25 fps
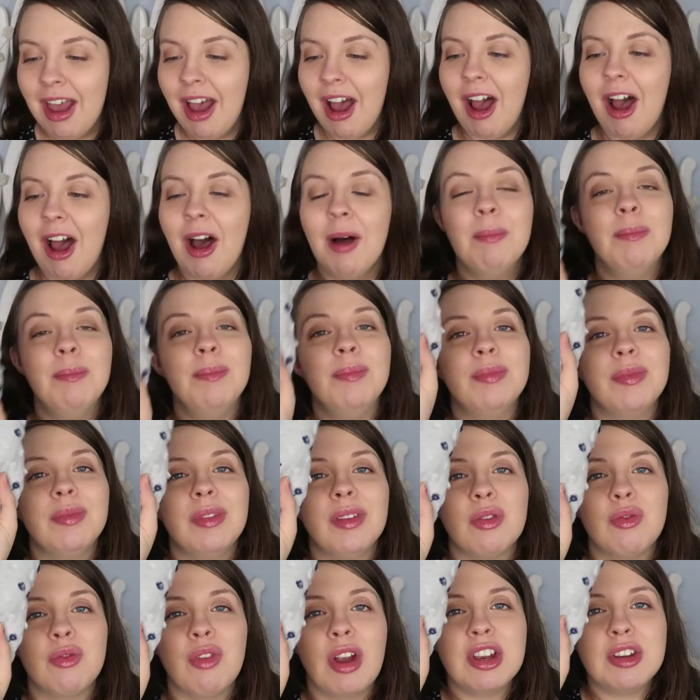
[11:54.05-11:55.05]

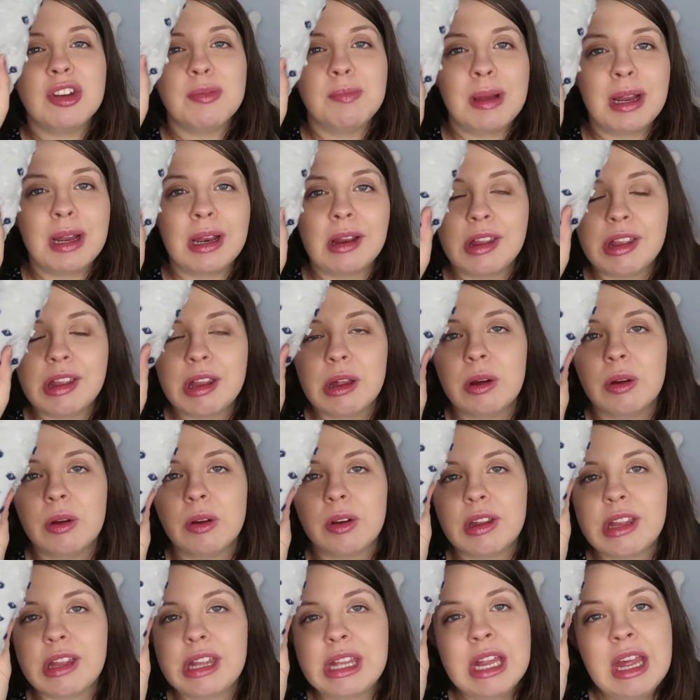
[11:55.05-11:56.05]
Random pair of
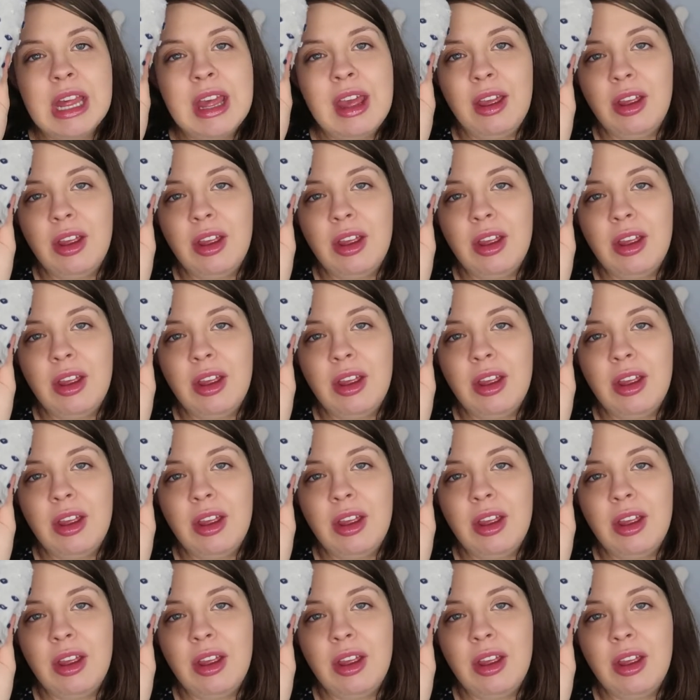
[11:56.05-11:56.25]
socks.